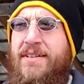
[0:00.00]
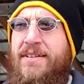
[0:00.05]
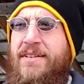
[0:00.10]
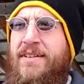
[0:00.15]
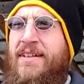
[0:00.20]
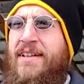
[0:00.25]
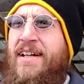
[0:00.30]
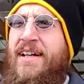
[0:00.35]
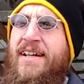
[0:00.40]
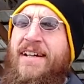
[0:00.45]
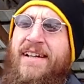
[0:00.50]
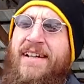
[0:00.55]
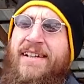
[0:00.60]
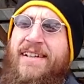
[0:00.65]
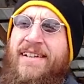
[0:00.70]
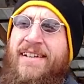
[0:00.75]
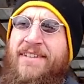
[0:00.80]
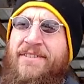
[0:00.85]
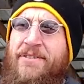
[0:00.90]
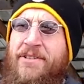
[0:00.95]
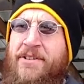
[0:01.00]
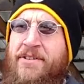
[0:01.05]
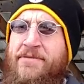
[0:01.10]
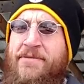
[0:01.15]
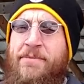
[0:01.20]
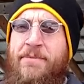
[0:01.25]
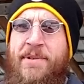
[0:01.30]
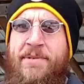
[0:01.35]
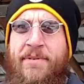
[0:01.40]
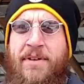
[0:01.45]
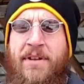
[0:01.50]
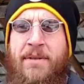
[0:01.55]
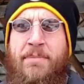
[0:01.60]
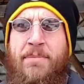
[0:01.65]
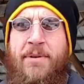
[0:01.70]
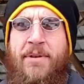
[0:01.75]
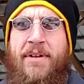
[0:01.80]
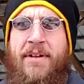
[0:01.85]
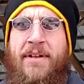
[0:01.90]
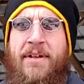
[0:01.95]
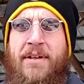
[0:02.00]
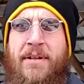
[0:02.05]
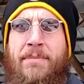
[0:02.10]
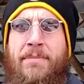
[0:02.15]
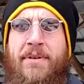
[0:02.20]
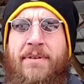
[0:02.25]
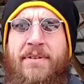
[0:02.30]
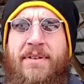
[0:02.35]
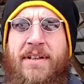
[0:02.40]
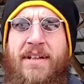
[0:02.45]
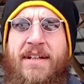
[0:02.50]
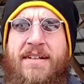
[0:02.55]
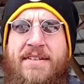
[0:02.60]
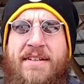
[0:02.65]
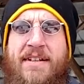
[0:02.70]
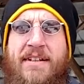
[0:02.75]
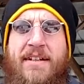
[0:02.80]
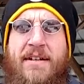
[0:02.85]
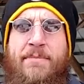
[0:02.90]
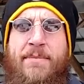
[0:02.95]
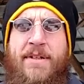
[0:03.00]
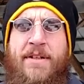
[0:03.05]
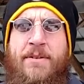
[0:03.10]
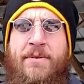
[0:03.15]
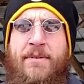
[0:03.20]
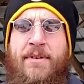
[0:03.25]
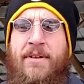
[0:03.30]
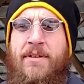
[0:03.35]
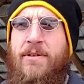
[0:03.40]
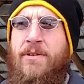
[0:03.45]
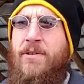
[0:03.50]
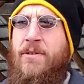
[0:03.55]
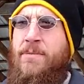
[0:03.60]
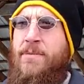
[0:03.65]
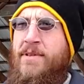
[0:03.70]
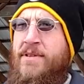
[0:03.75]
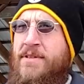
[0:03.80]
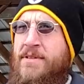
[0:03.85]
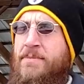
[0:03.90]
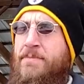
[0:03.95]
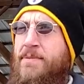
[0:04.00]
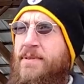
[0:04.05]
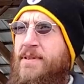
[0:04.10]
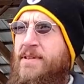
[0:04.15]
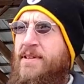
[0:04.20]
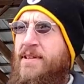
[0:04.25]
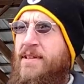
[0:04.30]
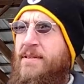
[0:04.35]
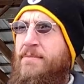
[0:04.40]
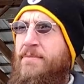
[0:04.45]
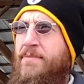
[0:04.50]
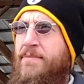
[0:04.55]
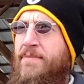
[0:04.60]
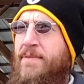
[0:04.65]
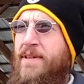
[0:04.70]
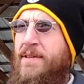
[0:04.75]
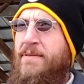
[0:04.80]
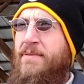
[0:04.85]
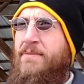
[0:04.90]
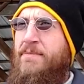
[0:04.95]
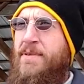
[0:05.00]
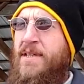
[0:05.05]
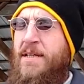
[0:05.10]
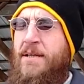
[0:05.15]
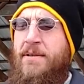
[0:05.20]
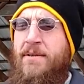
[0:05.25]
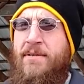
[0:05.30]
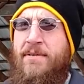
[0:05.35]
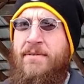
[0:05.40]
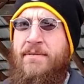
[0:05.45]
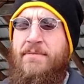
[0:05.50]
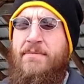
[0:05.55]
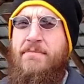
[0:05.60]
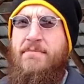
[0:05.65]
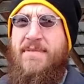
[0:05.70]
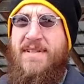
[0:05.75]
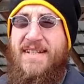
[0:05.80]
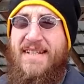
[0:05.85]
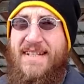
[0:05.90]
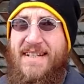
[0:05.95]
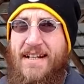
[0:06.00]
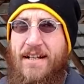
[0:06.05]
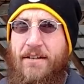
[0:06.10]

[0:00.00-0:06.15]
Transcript: I, I don't know if I'm even going to put it up. You guys can let me know in the comments. But uh, I, me and Mrs.